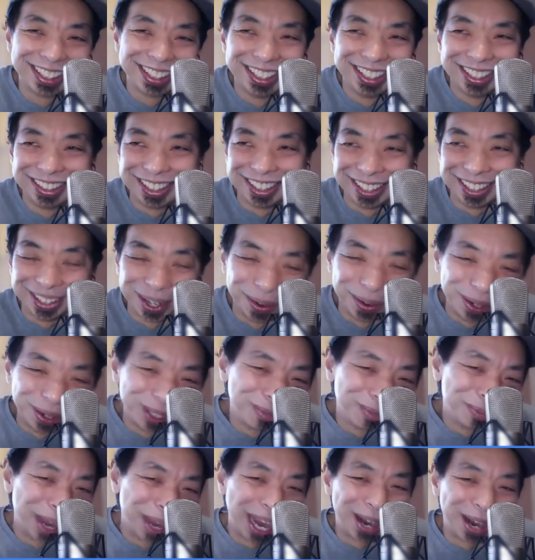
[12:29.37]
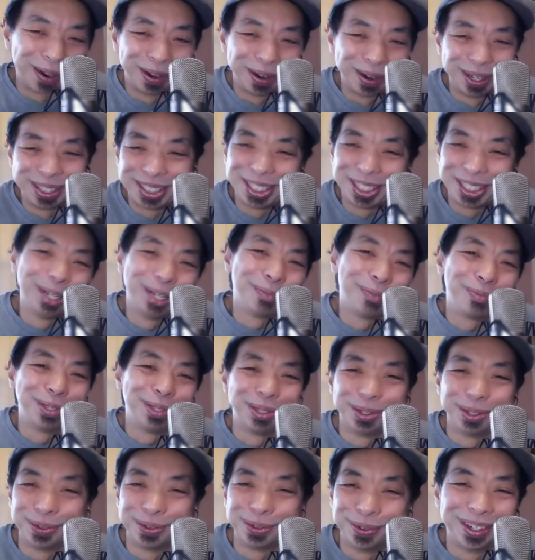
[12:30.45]
the lowest power chip in
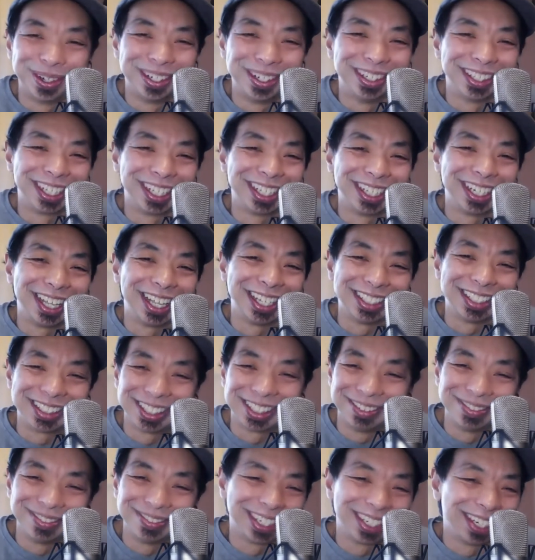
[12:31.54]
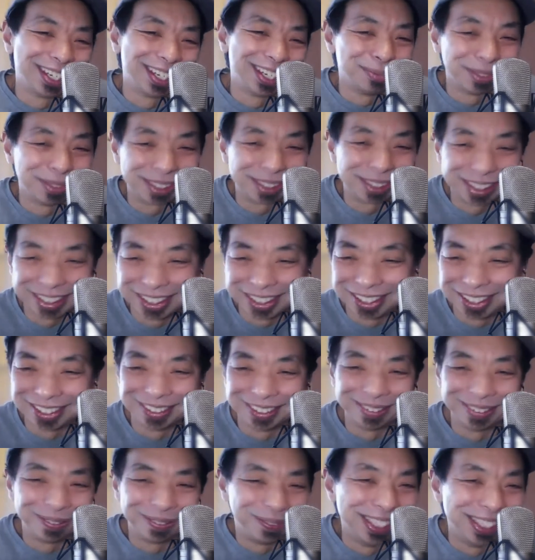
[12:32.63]
the world, and and sometimes you know
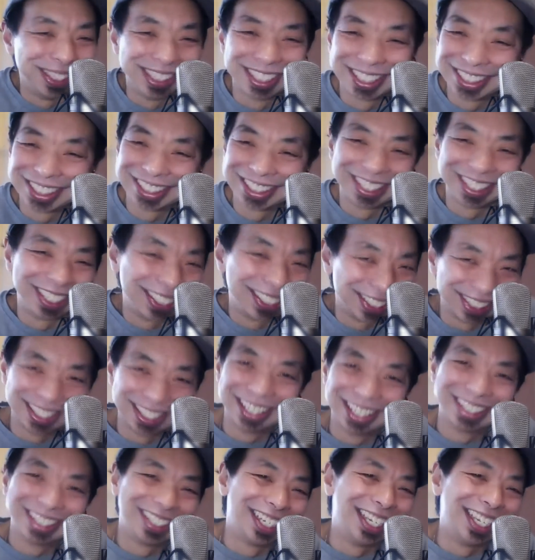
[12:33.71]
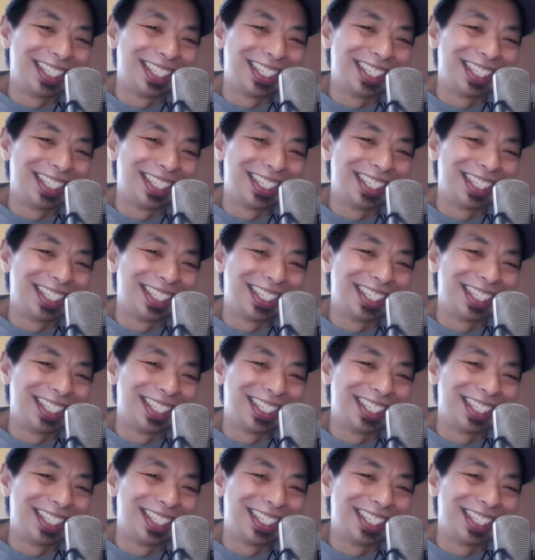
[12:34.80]
physics di- dictates